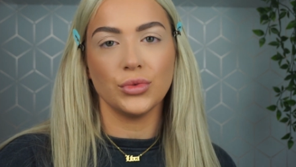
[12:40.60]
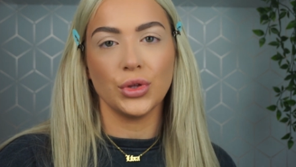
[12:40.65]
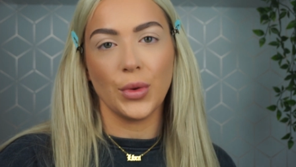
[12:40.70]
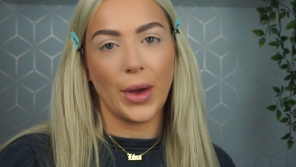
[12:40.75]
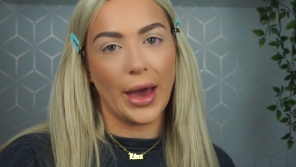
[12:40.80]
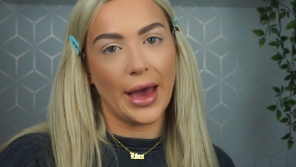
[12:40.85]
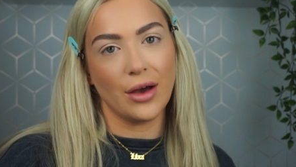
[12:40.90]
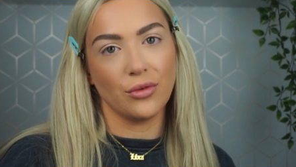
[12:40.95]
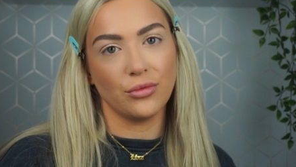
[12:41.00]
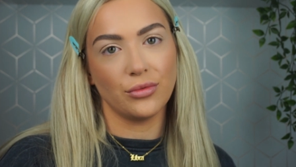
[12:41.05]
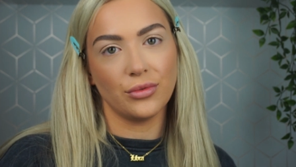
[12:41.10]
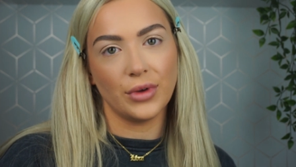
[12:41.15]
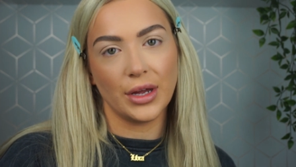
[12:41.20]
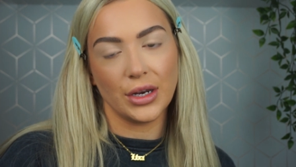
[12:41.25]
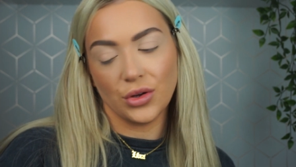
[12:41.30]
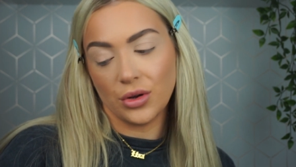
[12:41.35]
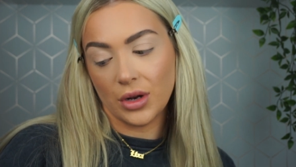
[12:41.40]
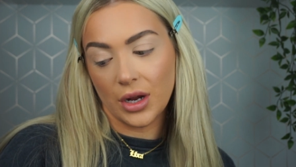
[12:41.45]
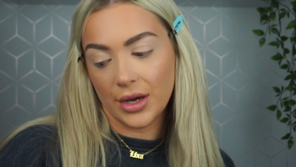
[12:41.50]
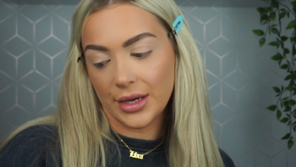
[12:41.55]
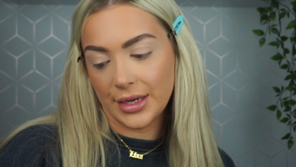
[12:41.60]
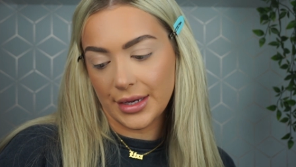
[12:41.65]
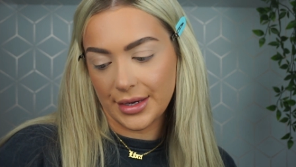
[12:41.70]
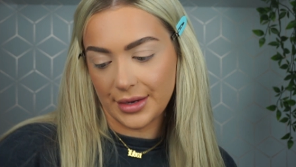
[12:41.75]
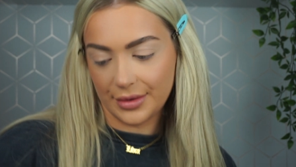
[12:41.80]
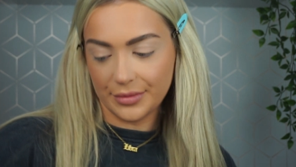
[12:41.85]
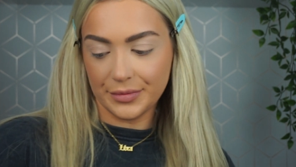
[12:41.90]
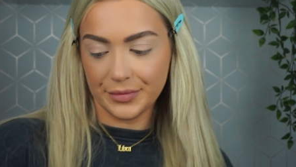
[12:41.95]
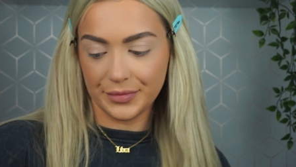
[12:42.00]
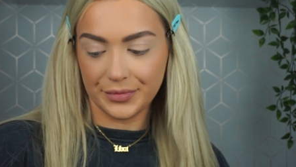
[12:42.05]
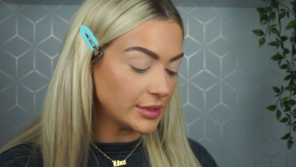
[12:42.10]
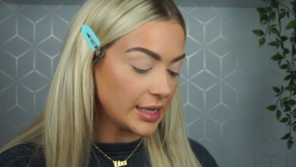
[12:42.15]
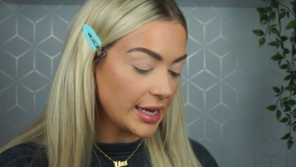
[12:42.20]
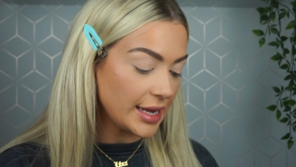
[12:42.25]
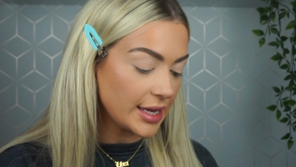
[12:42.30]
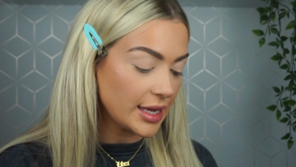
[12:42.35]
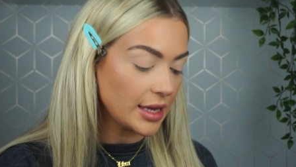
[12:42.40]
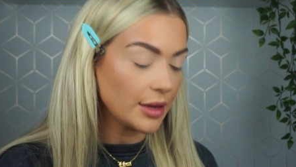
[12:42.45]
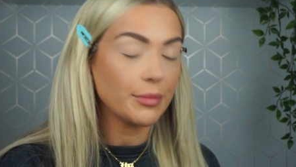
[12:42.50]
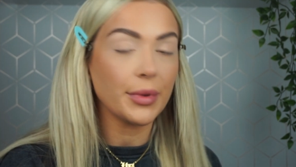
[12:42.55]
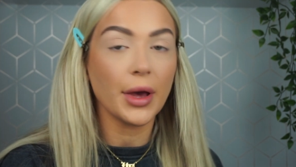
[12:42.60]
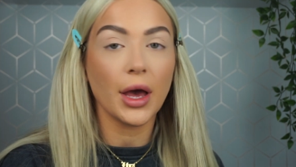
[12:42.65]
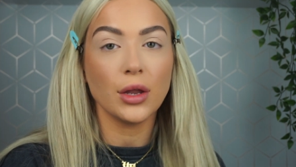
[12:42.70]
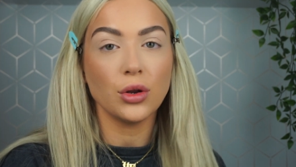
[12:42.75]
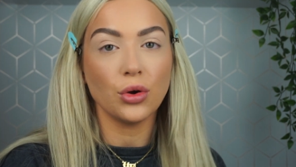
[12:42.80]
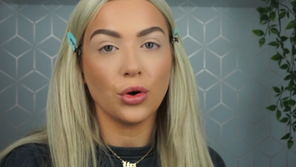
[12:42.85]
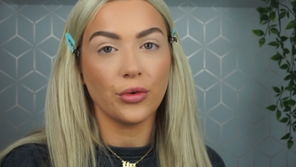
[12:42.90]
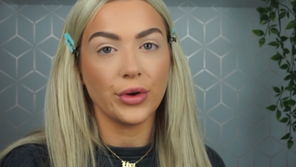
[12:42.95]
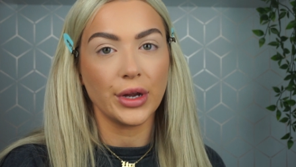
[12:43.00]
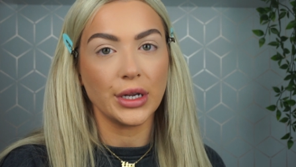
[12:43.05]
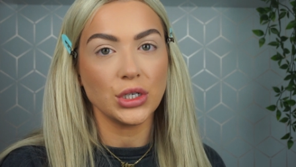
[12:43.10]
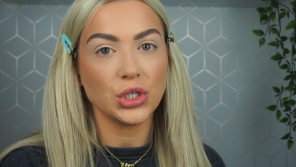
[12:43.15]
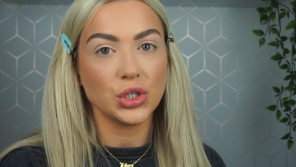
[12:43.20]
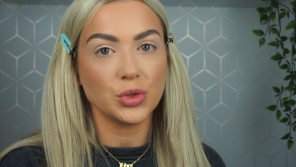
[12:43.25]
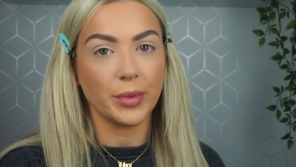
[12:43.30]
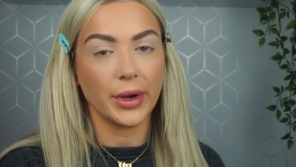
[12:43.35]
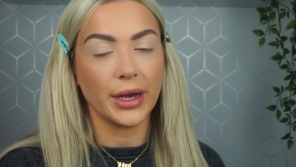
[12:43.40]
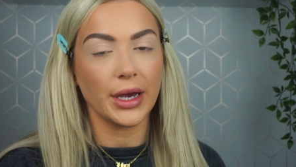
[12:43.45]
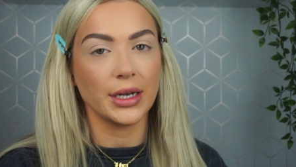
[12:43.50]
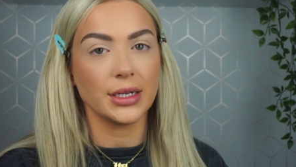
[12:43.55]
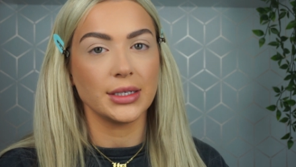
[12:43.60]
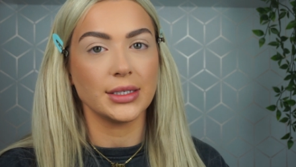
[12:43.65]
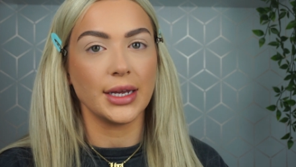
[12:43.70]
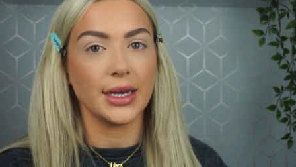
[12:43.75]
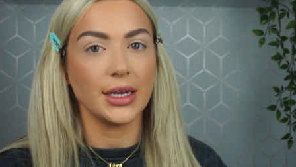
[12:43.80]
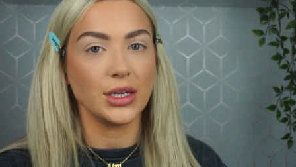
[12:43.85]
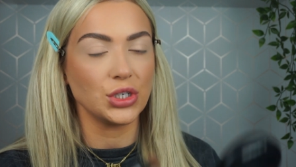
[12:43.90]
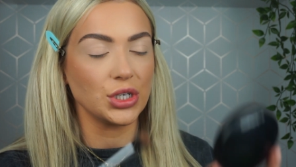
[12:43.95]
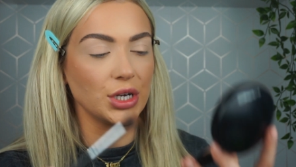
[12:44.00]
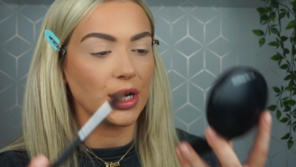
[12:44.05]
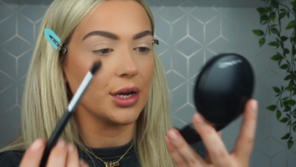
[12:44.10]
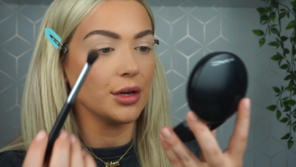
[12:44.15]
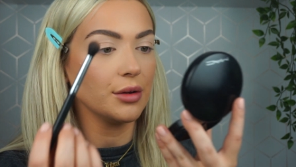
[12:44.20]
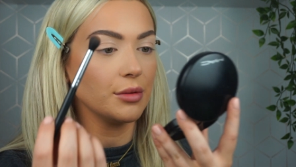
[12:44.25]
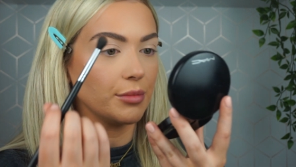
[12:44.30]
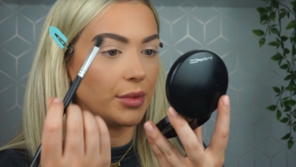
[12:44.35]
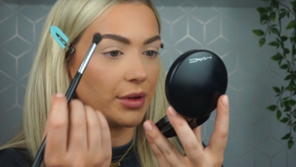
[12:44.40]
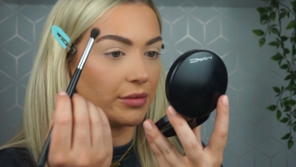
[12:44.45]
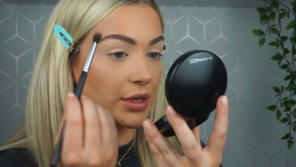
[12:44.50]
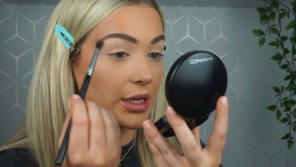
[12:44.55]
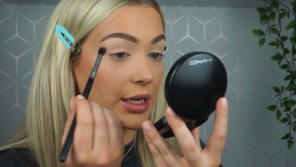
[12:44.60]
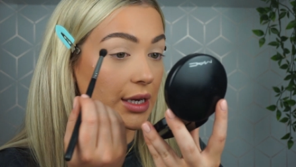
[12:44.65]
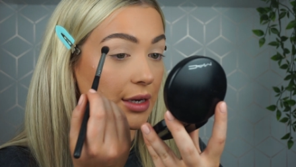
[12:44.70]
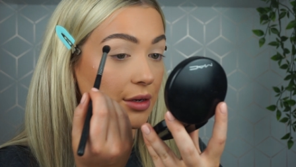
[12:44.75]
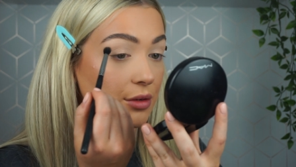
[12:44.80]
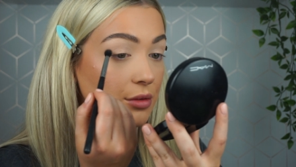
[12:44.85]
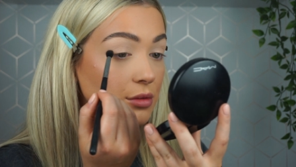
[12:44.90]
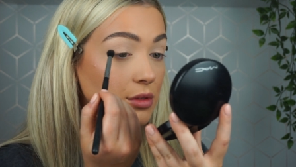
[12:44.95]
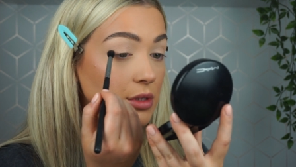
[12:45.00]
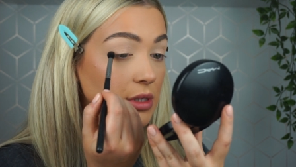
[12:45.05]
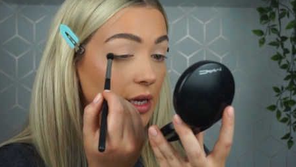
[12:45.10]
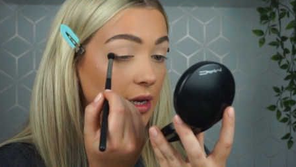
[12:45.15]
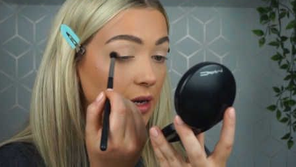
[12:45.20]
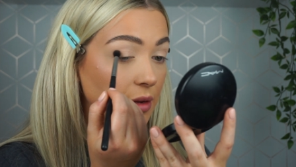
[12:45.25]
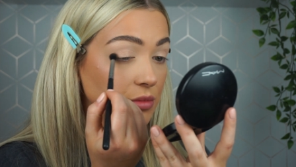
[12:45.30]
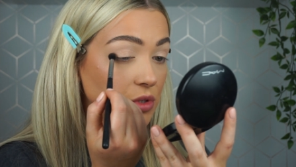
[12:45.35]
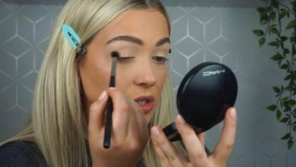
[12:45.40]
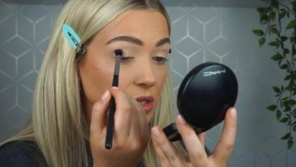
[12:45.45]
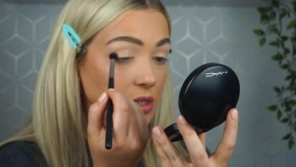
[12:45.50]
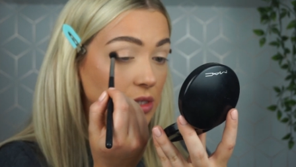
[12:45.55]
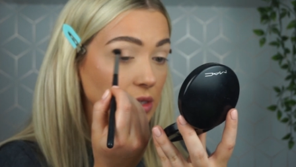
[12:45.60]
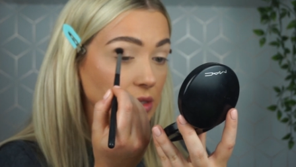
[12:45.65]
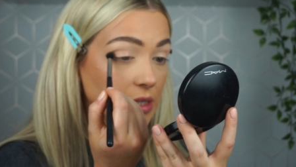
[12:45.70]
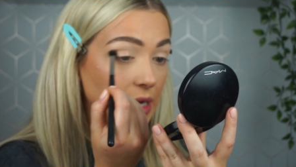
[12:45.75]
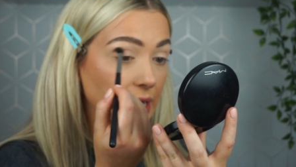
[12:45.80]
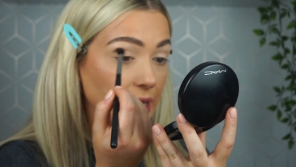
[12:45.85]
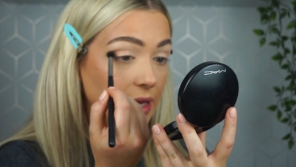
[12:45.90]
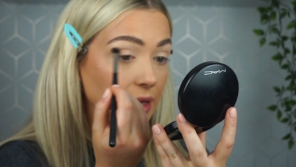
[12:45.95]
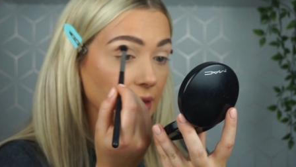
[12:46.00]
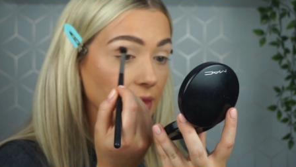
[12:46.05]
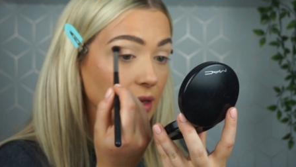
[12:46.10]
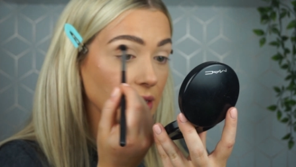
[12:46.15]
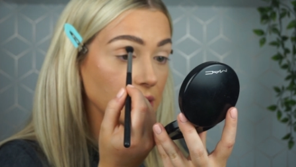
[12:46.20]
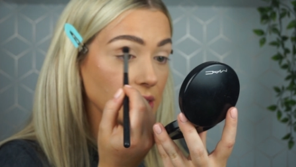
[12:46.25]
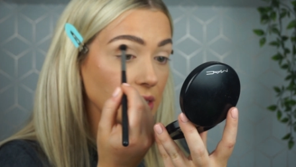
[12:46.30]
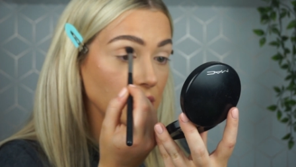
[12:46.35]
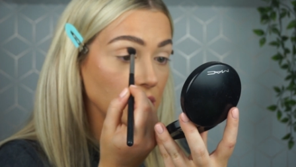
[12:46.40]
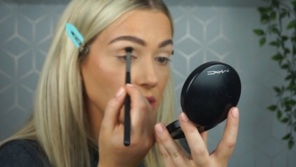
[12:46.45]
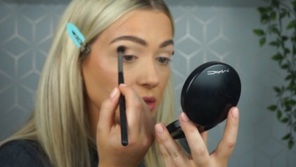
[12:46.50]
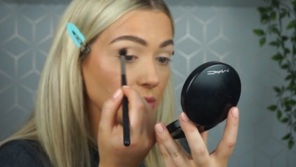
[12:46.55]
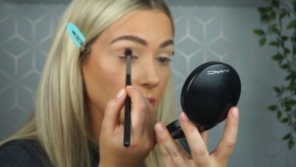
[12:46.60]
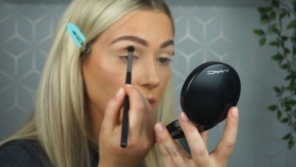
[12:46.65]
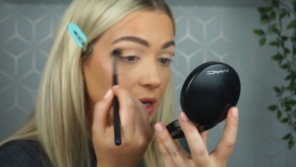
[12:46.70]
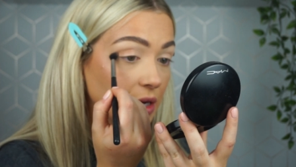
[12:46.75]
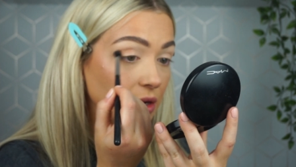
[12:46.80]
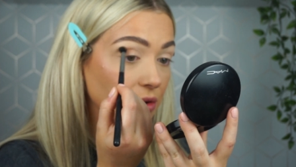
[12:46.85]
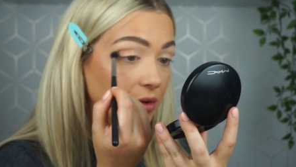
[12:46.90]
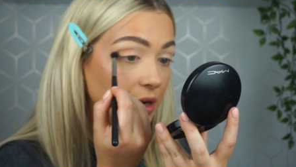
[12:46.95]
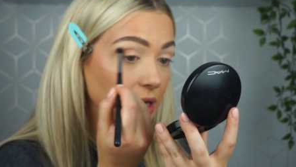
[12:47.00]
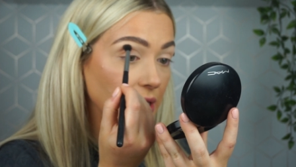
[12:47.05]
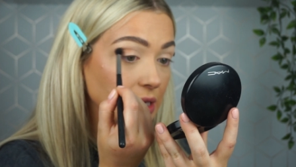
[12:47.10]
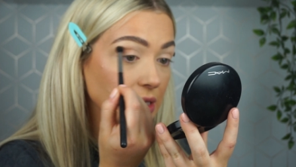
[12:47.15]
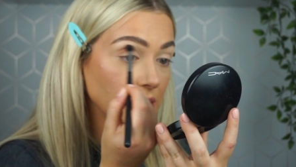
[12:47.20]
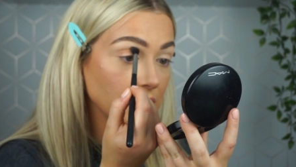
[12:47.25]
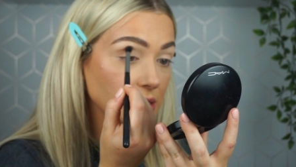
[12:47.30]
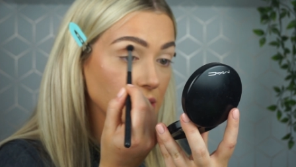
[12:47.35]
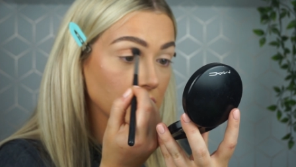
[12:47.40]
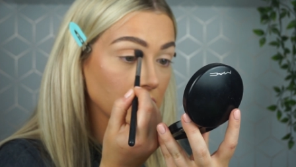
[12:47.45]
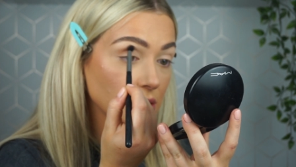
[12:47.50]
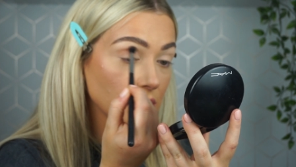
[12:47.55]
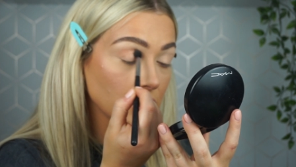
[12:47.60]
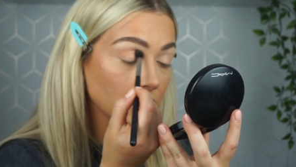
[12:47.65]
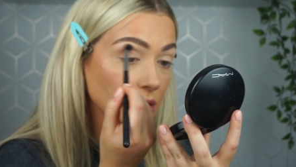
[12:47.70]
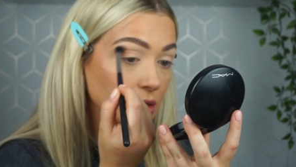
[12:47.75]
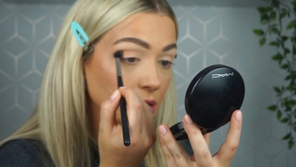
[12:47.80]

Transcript: you have and you like. I'm taking Burnt Orange by Anastasia, Beverly Hills, and I'm just taking this into my crease.